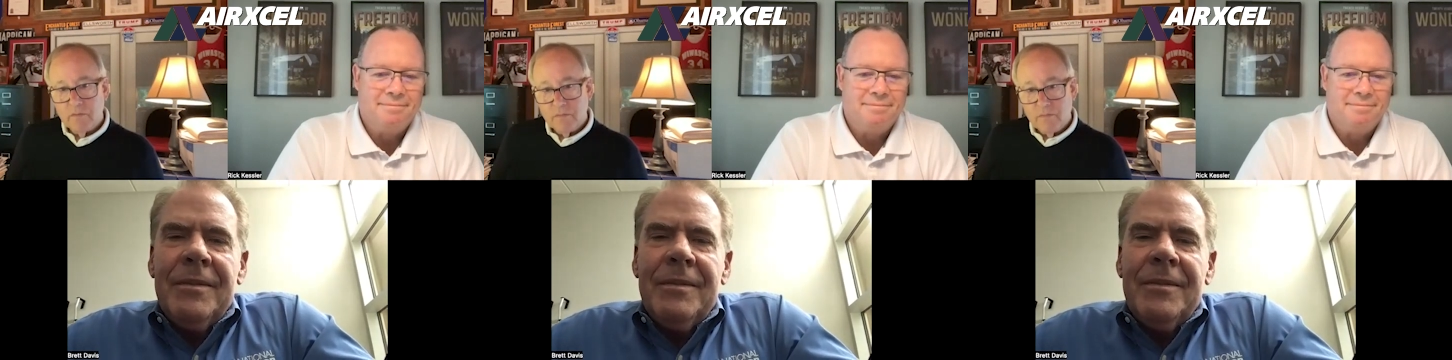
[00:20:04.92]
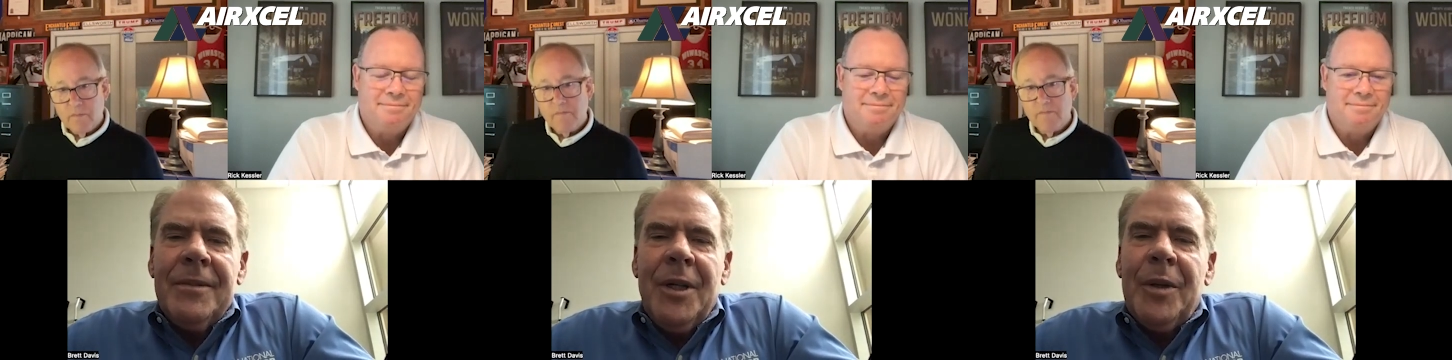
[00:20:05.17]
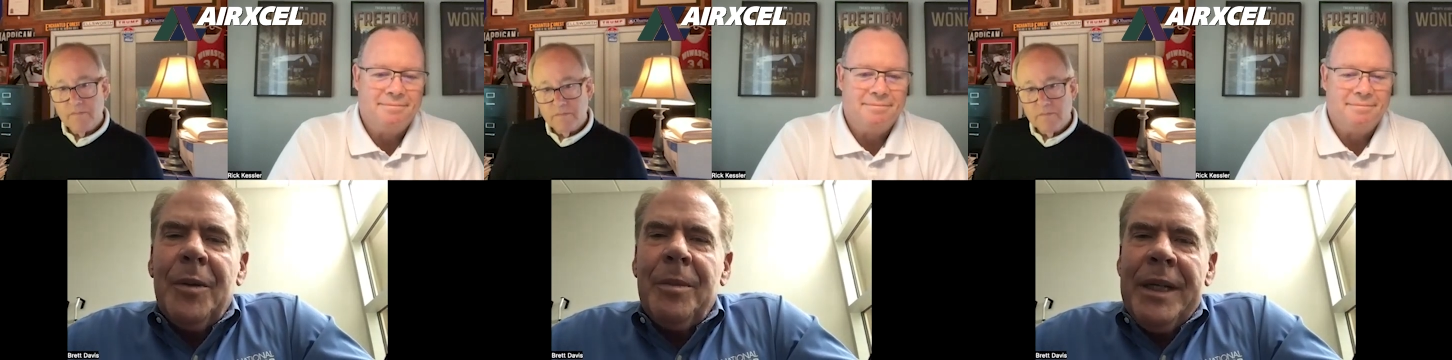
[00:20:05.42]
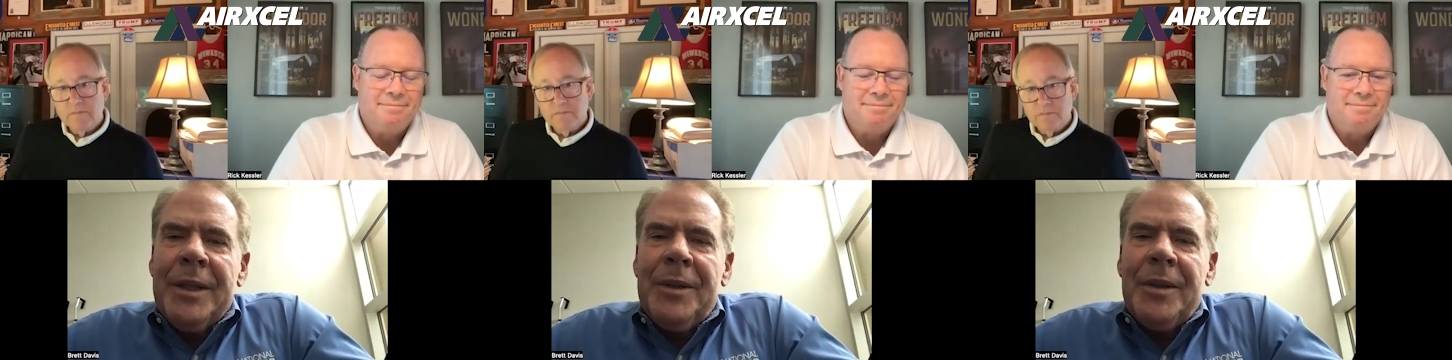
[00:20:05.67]
Speaker 1: no, it'll
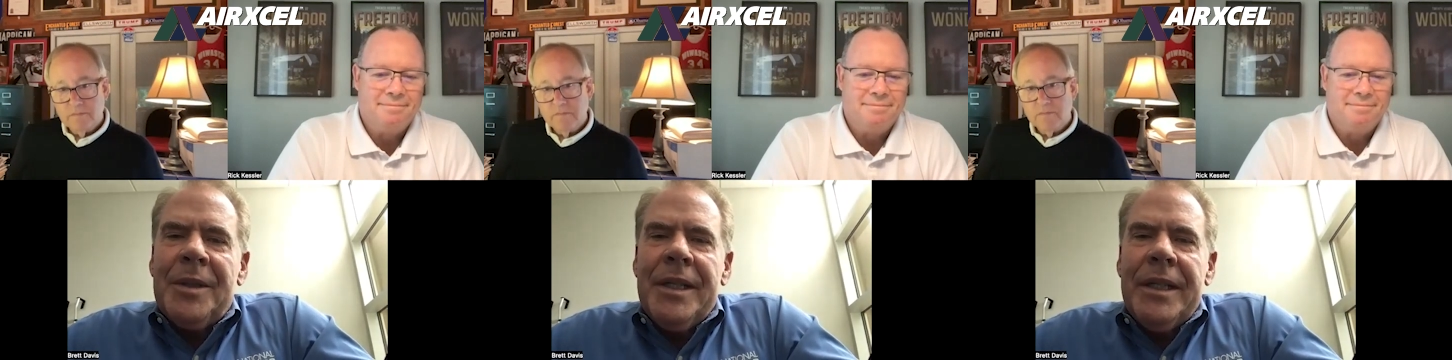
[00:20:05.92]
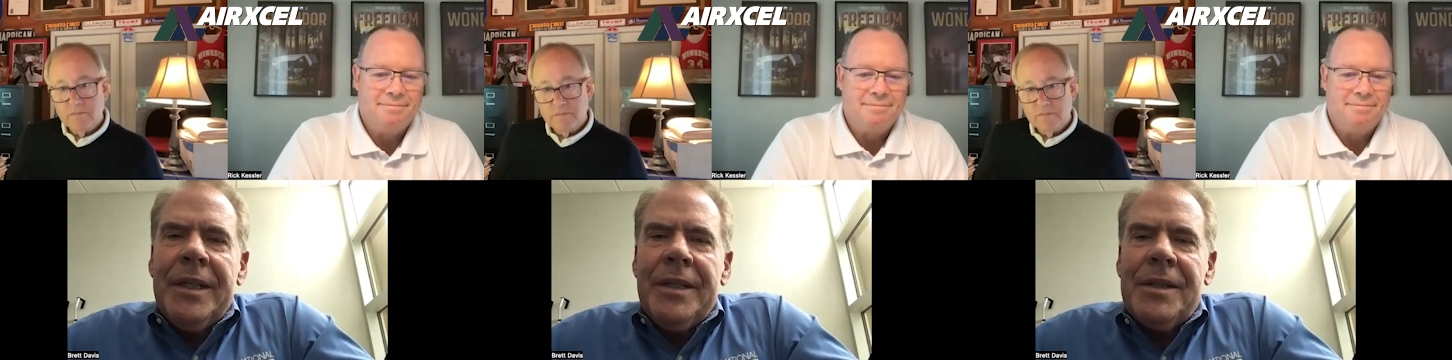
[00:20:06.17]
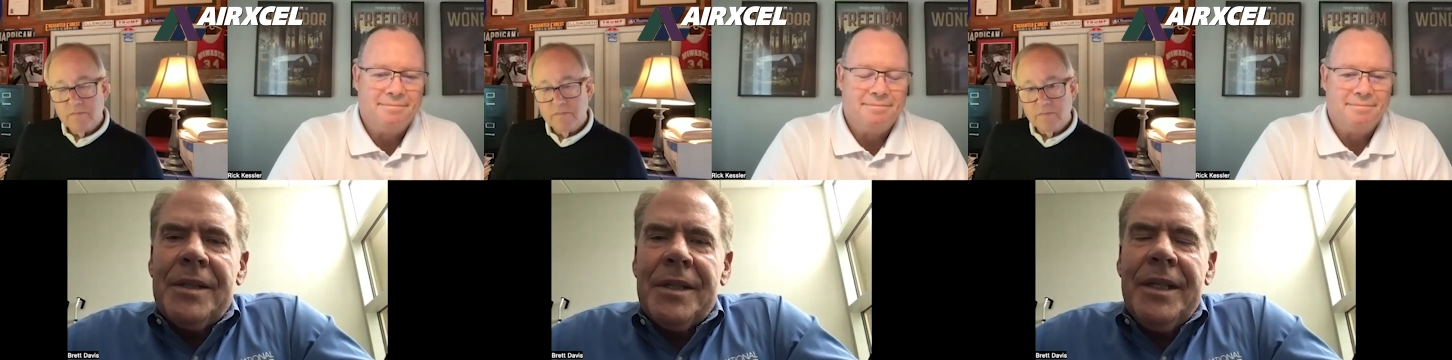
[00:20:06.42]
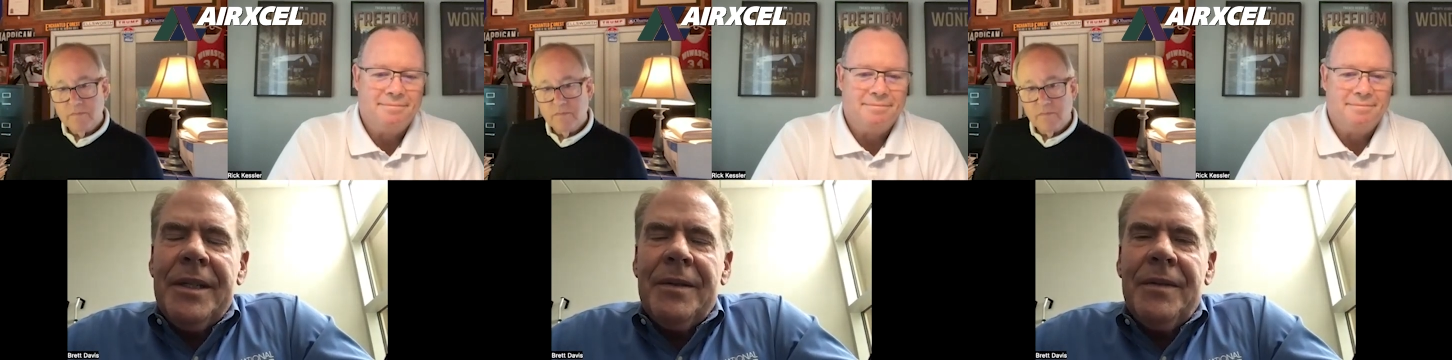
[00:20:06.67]
be interesting to
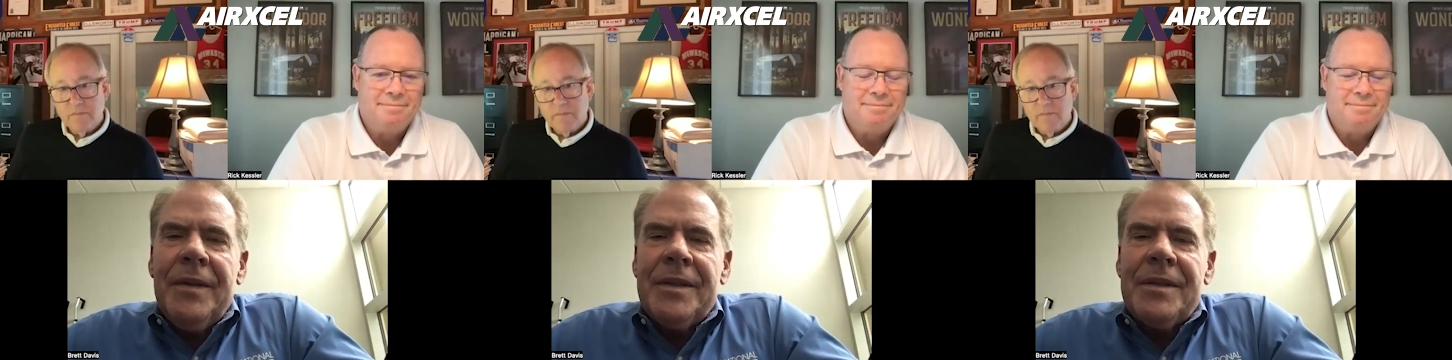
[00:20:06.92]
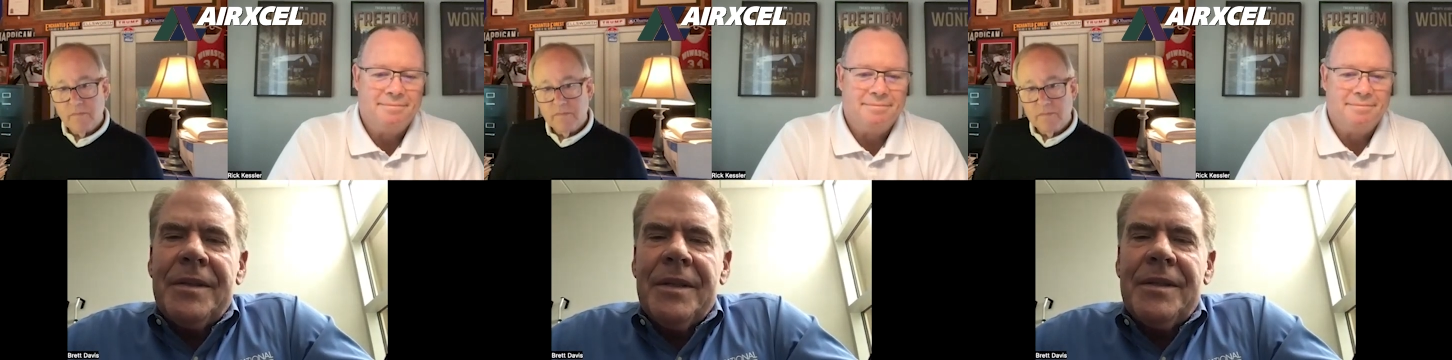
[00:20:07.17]
see if it's